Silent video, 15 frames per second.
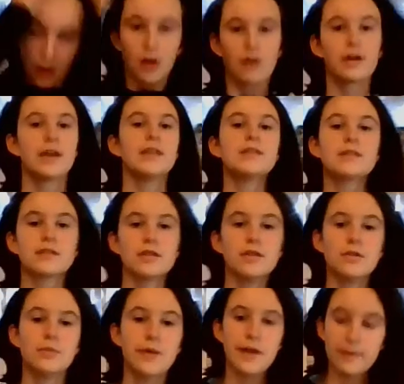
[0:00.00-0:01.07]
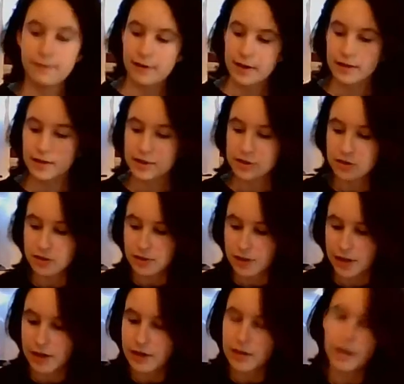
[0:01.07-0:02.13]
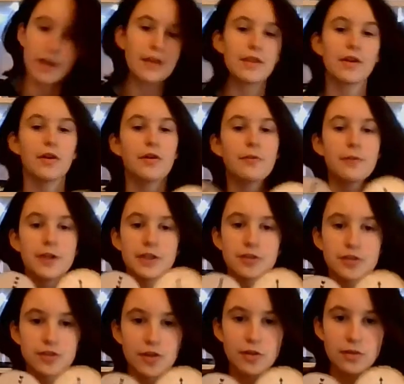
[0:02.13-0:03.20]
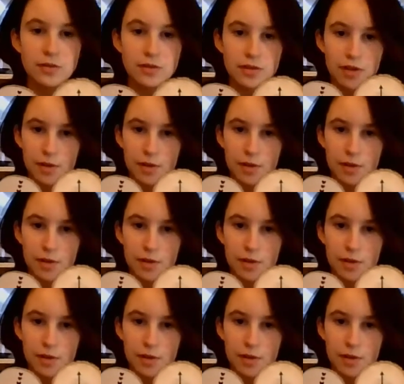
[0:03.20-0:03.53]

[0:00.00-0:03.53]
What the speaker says: Alright, so we are finally done. Here are the finished results.